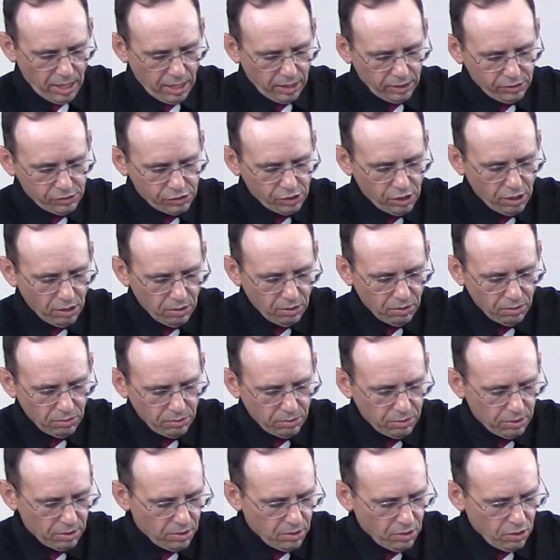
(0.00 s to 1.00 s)

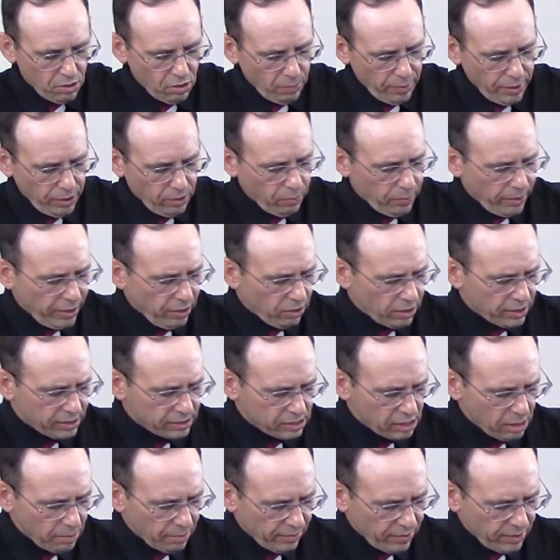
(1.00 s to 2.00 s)
So we look at
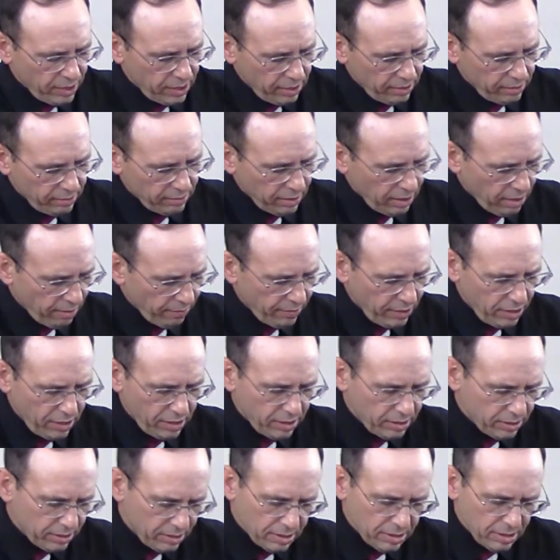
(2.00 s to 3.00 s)
some of
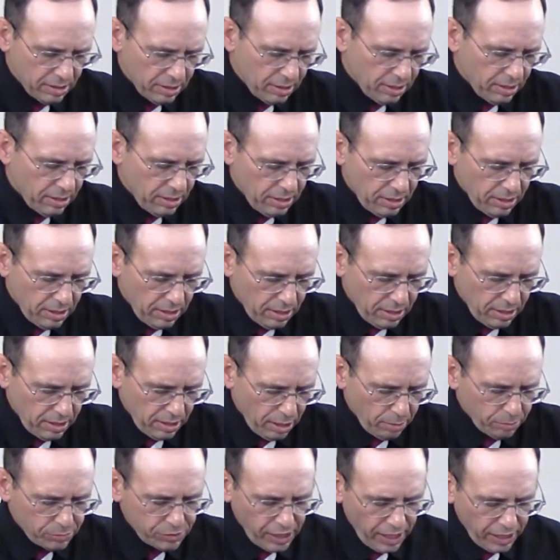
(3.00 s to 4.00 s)
the
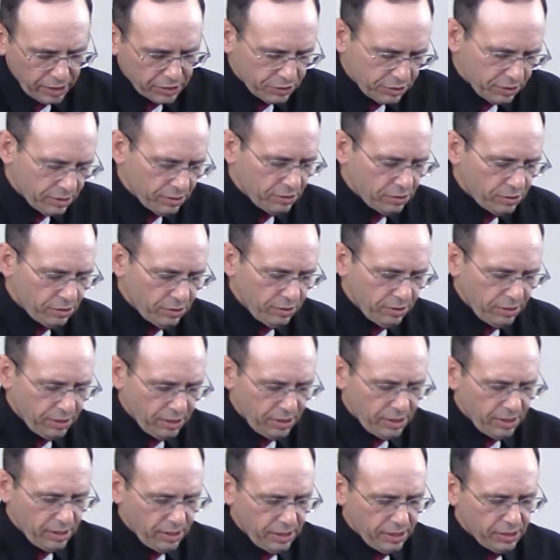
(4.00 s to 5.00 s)
objections to
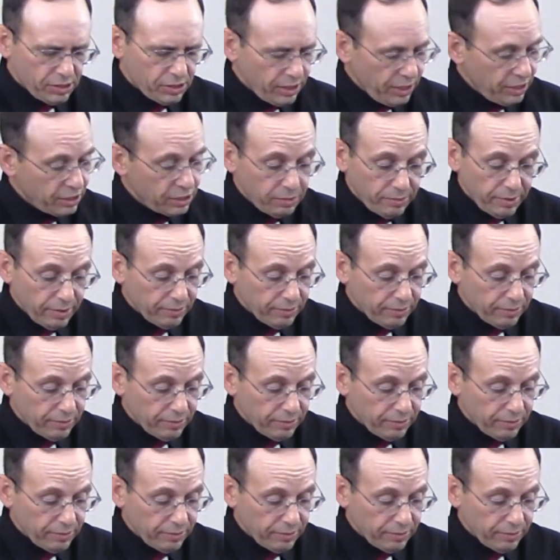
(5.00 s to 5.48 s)
this teaching.